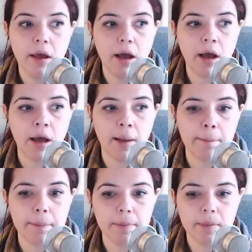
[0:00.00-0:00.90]

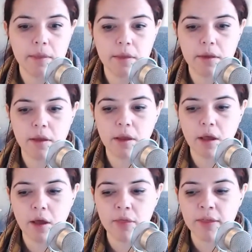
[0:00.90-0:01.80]
Um,
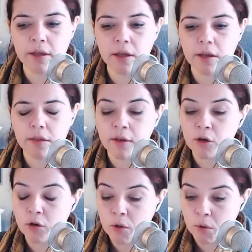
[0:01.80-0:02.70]
the the
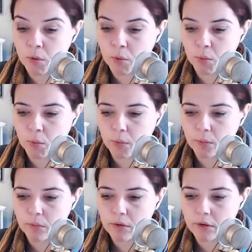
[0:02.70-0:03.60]
new
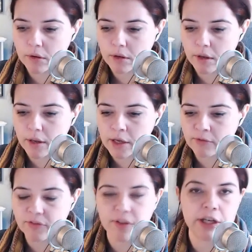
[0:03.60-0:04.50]

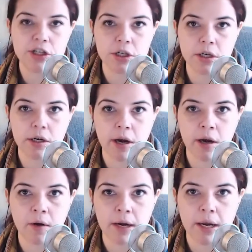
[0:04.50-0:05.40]

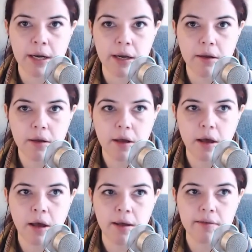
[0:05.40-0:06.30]
inflationary
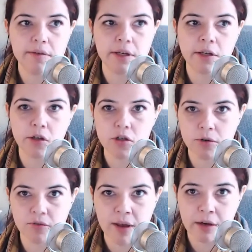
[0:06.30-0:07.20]
uh, signature
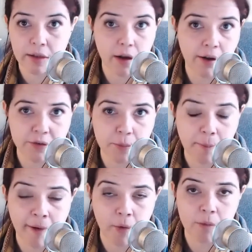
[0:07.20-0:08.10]
found in the cosmic
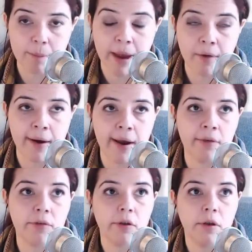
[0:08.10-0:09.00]
microwave background